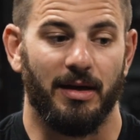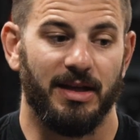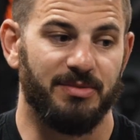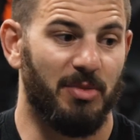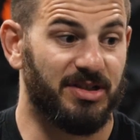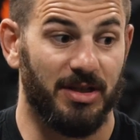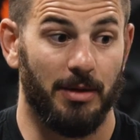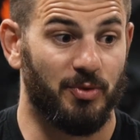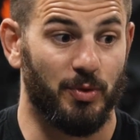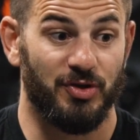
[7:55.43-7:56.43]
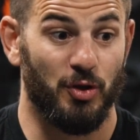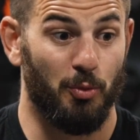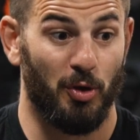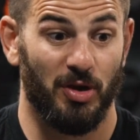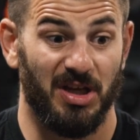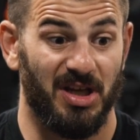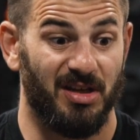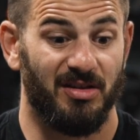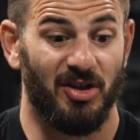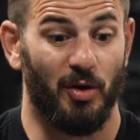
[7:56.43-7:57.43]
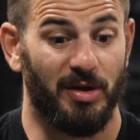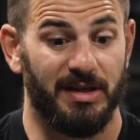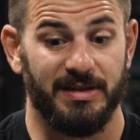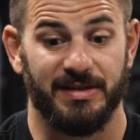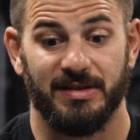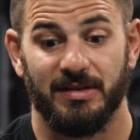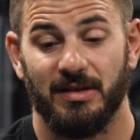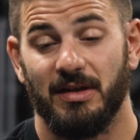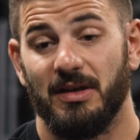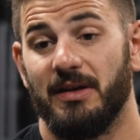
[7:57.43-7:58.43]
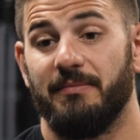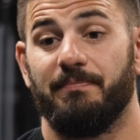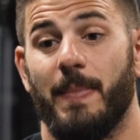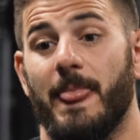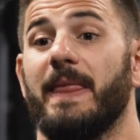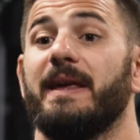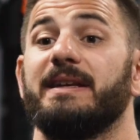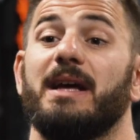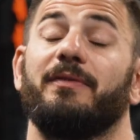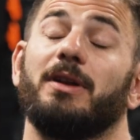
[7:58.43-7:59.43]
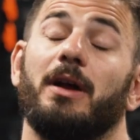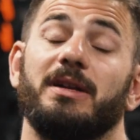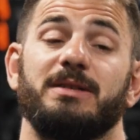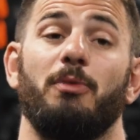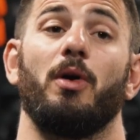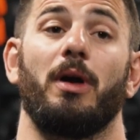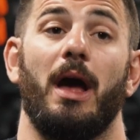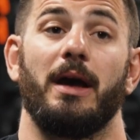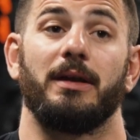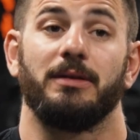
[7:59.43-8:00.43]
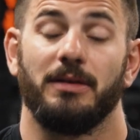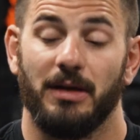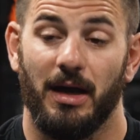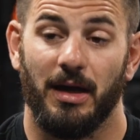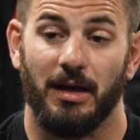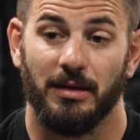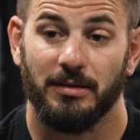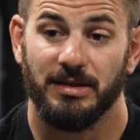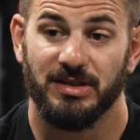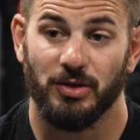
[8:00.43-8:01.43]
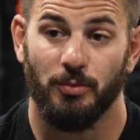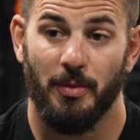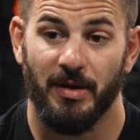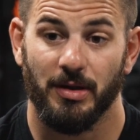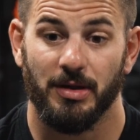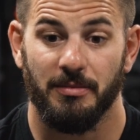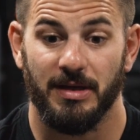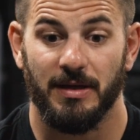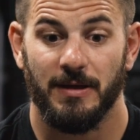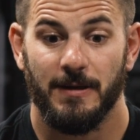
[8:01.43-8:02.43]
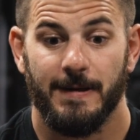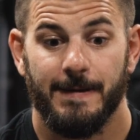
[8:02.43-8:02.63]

His muscle ups were super clean. You know, he's definitely not a small guy. He's a little bit bigger than me.